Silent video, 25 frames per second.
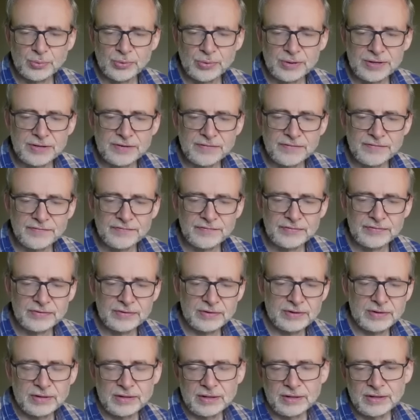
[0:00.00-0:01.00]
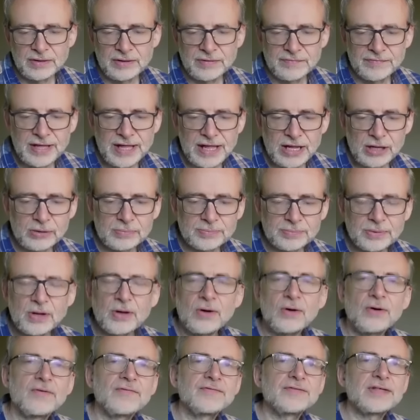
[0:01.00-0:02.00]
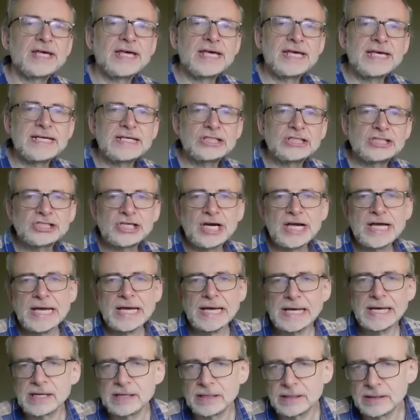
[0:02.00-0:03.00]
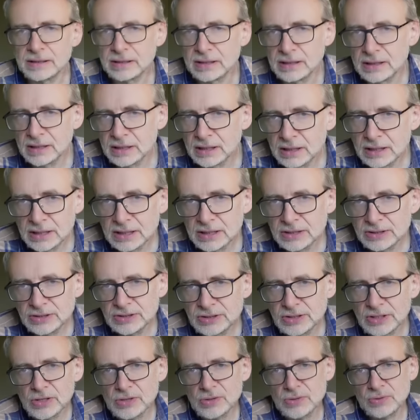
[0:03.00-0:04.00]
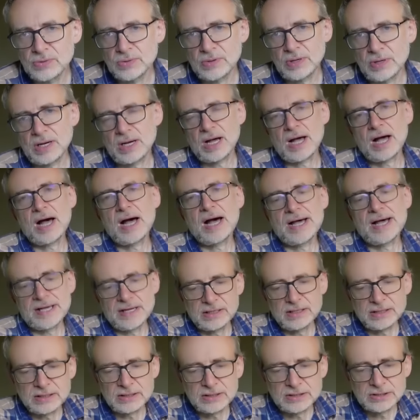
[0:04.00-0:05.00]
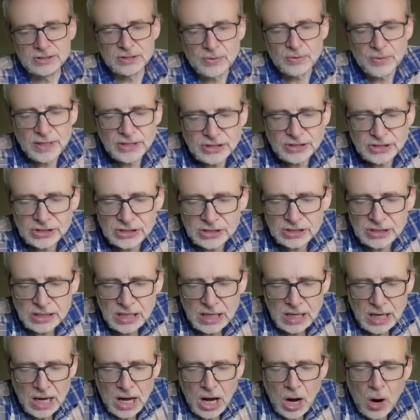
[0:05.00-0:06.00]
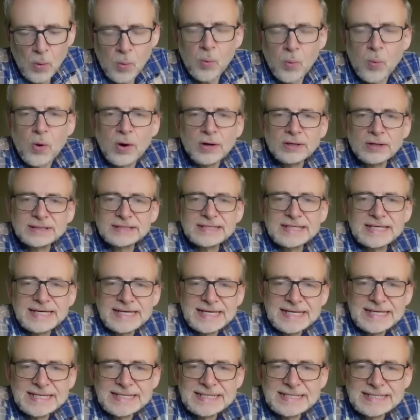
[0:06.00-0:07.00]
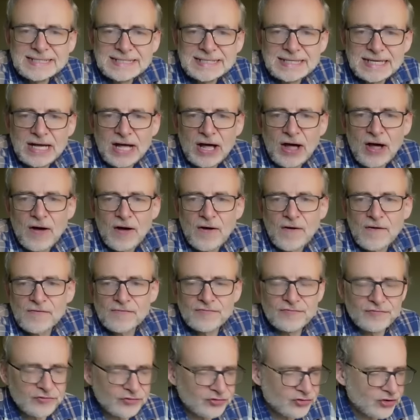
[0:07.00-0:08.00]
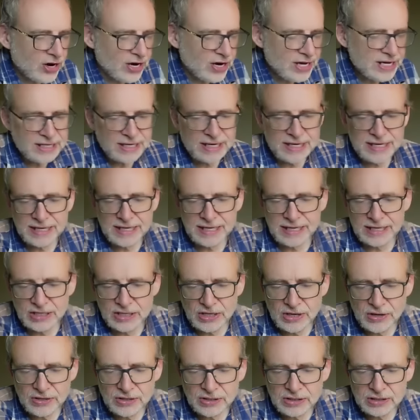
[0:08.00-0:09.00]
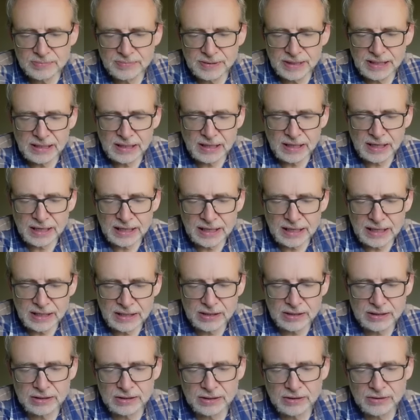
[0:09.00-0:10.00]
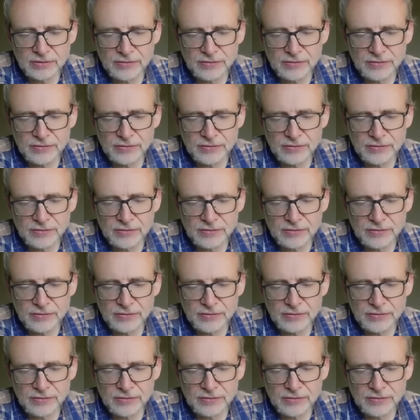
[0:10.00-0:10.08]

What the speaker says: with the help of the I Ching. So I asked the question, what is Friday going to be like